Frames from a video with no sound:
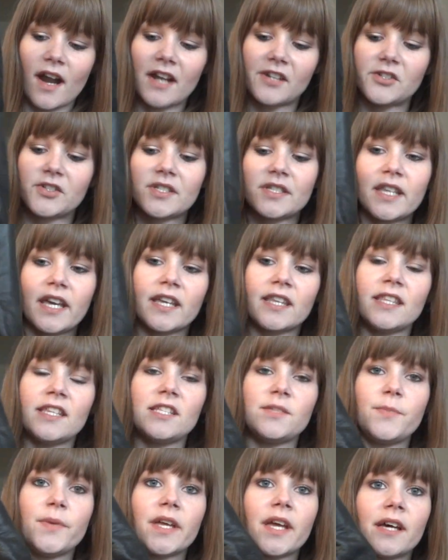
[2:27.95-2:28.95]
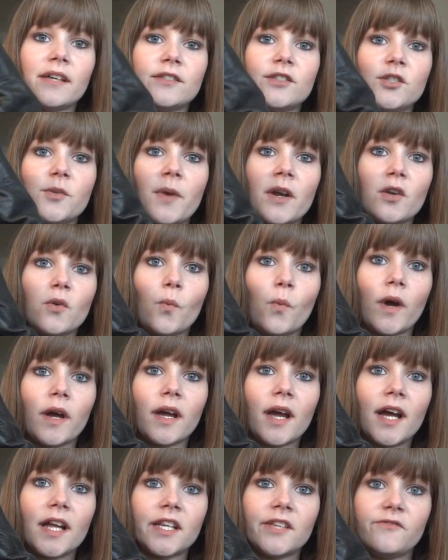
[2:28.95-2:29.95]
I just like these because no matter
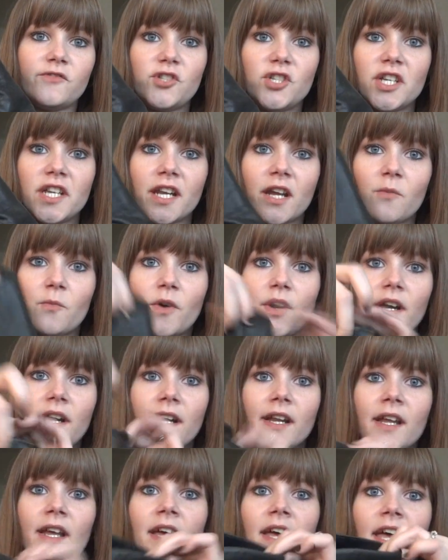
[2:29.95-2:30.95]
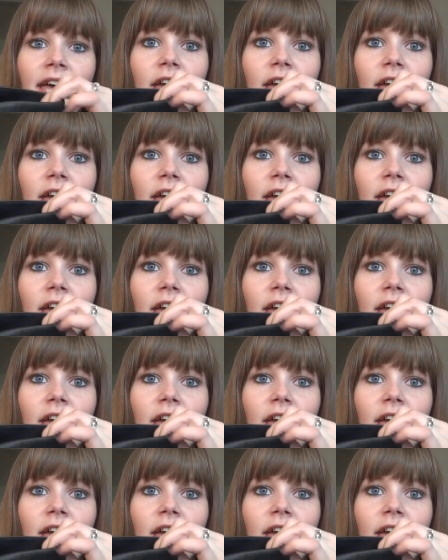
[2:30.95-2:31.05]
what kind of jean I'm wearing,